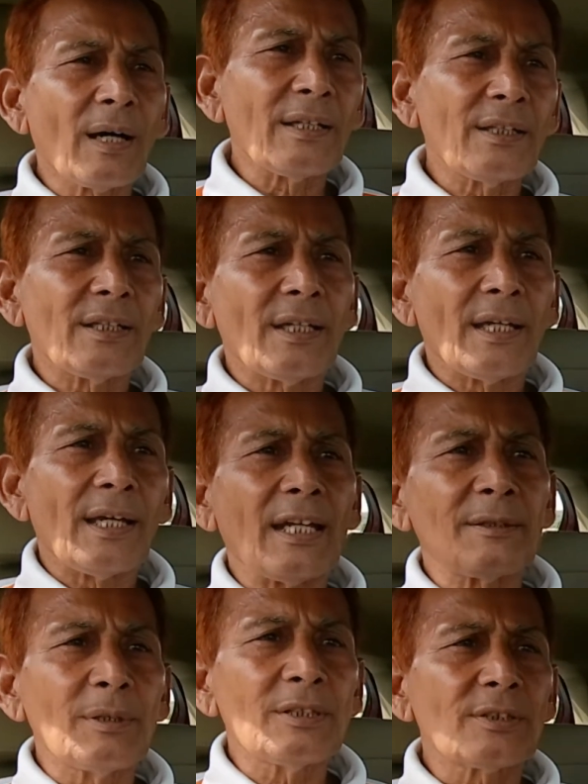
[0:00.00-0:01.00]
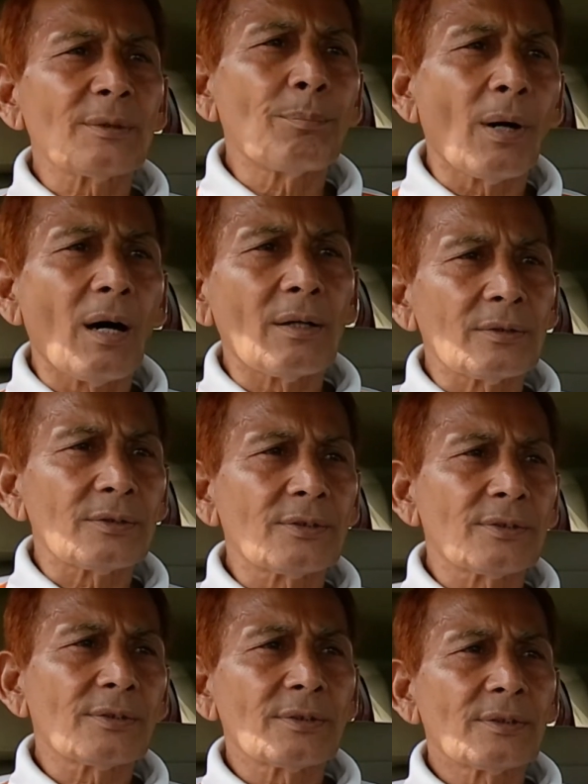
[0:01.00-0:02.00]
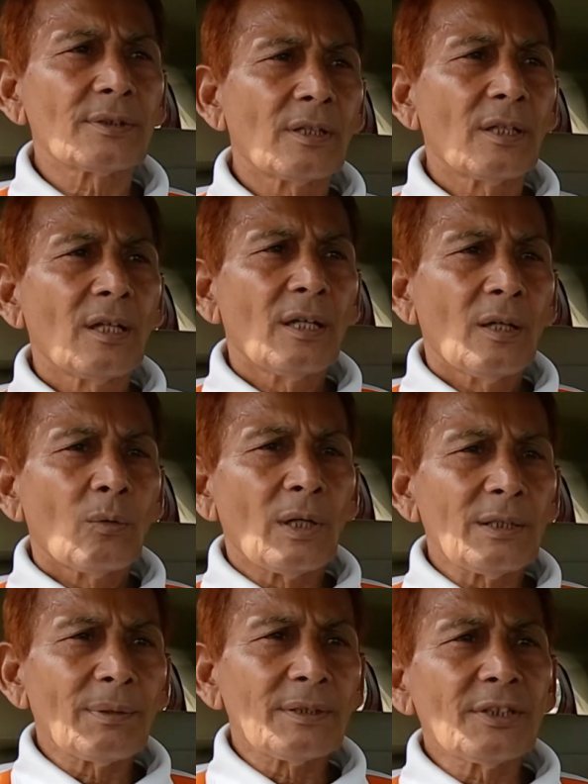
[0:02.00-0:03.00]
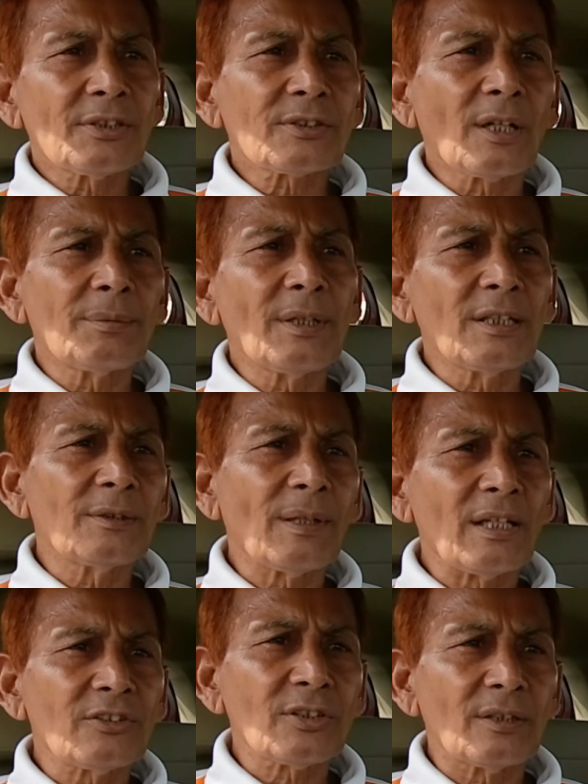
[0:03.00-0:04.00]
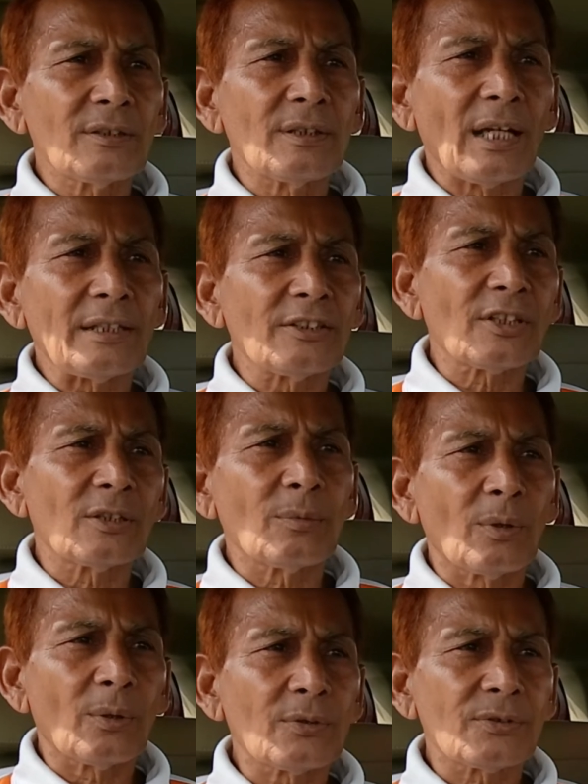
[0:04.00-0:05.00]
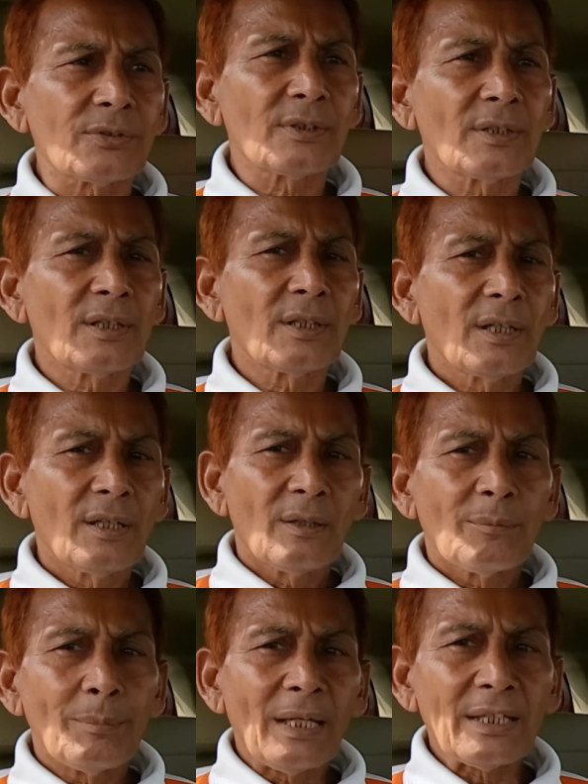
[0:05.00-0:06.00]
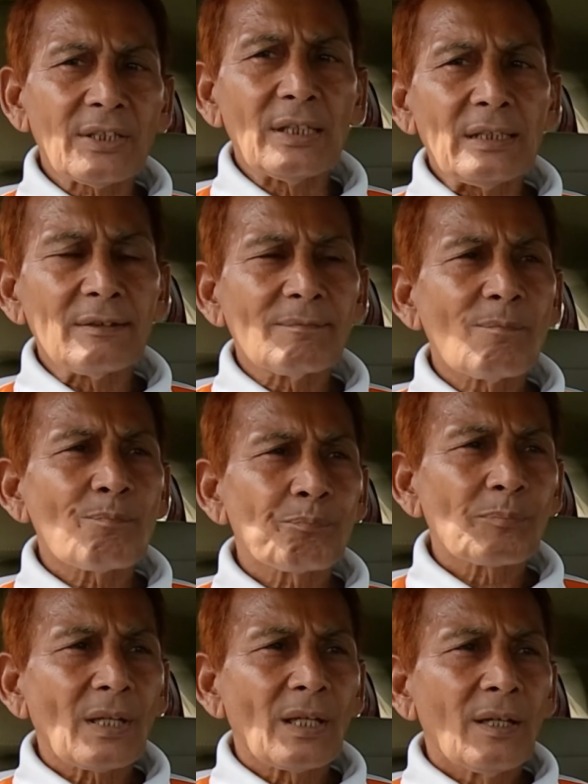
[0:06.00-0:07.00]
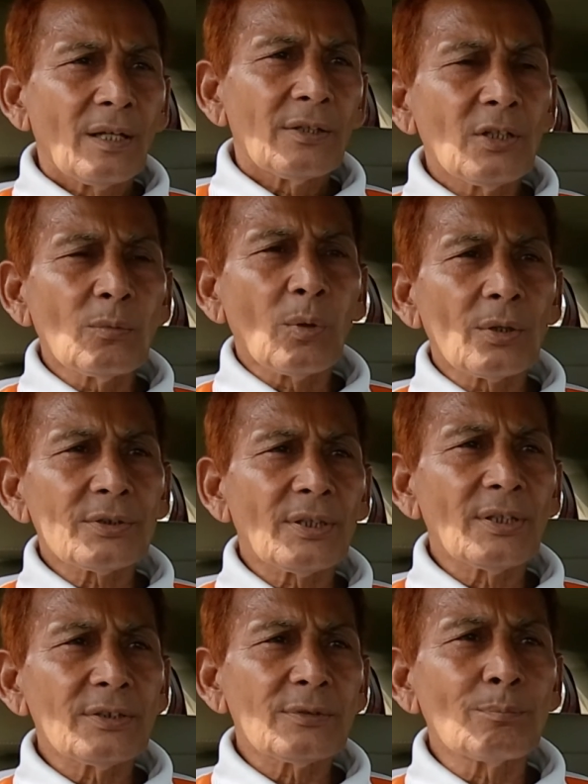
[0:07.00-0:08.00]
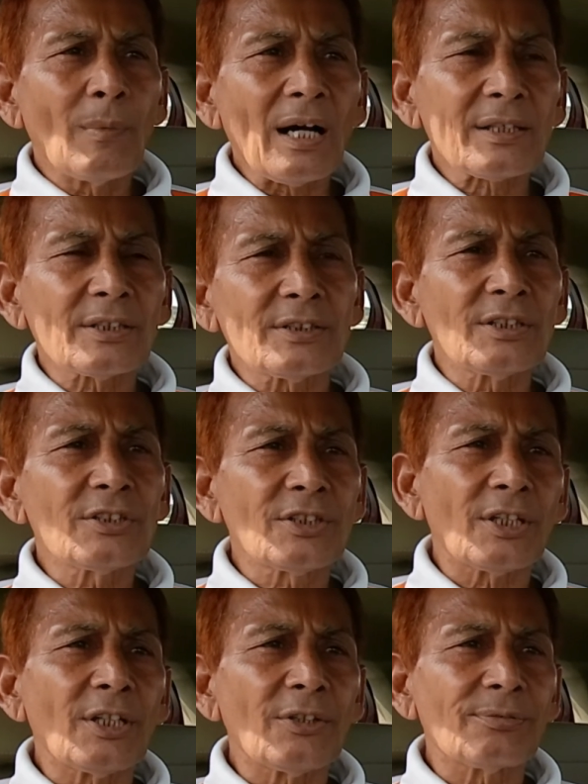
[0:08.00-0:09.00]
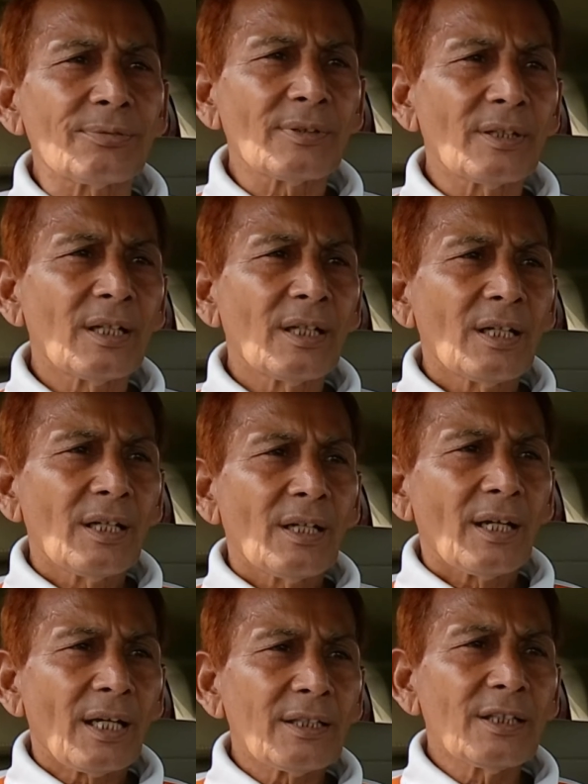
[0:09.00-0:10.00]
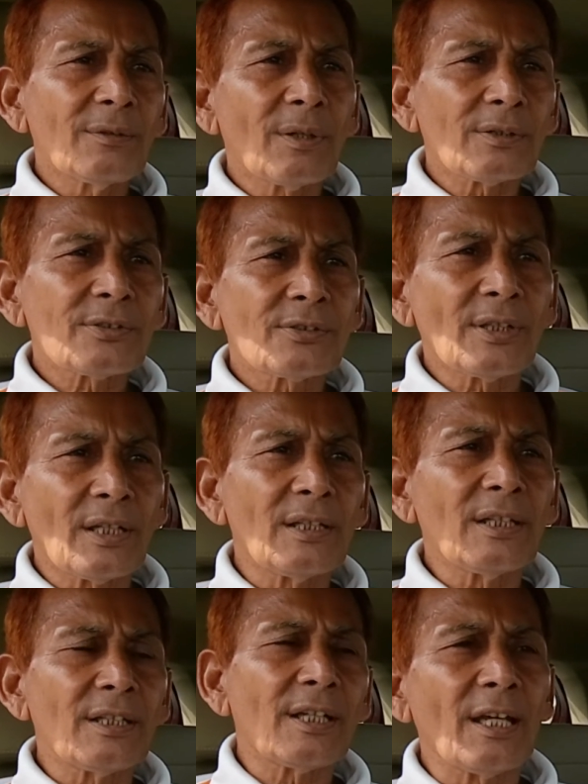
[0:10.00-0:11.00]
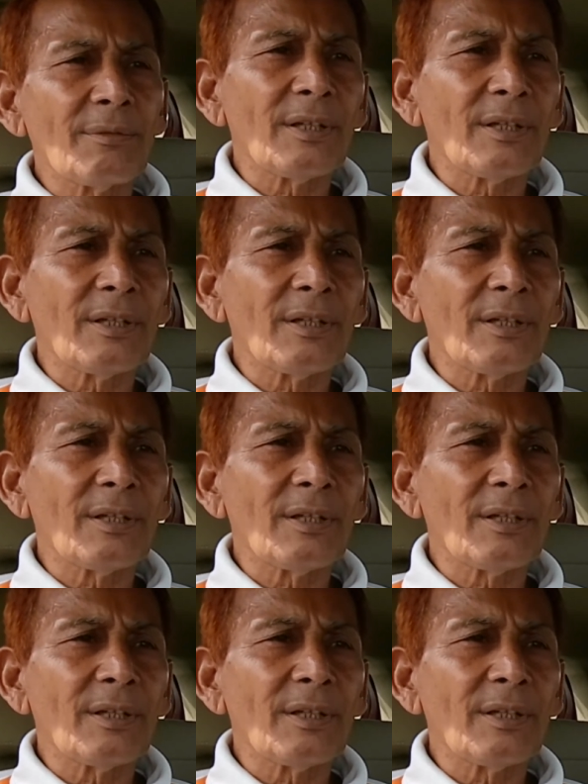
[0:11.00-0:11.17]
Barnes. Whatever discovery invention Addison was making, he was his marketing chief and he was selling every his product.